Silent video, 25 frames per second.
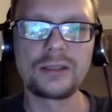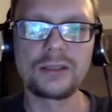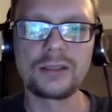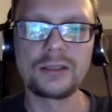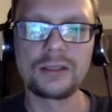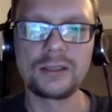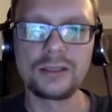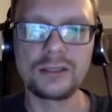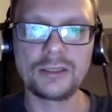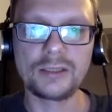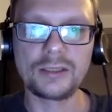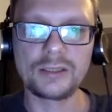
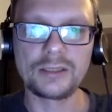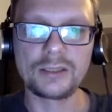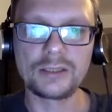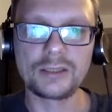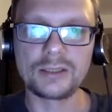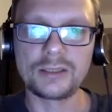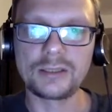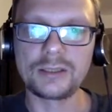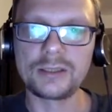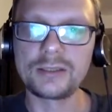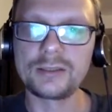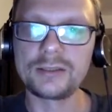
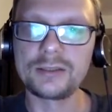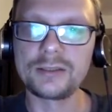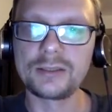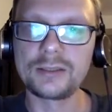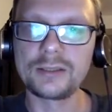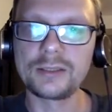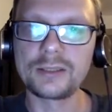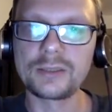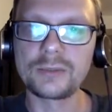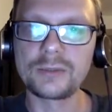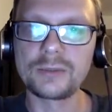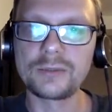the
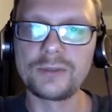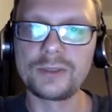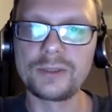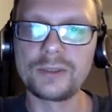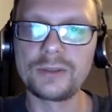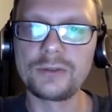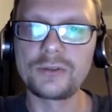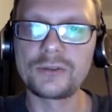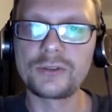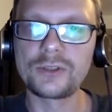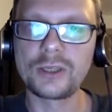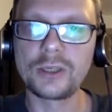link with
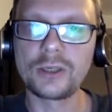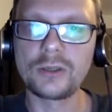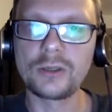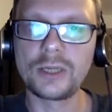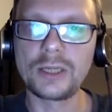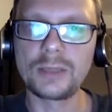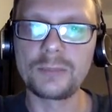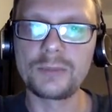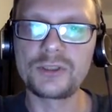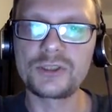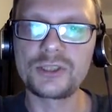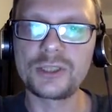you. So
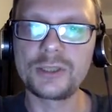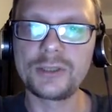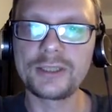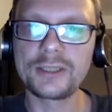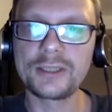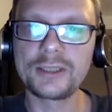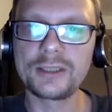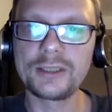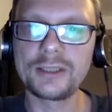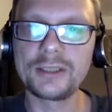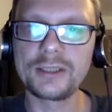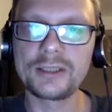I'll be sharing
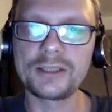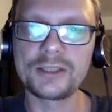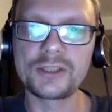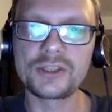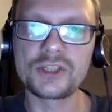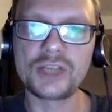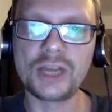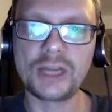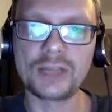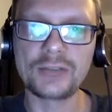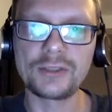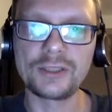a link in the
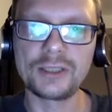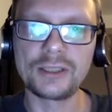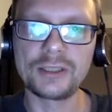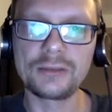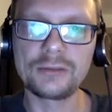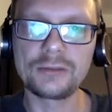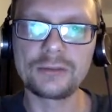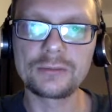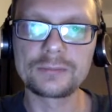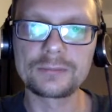chat now.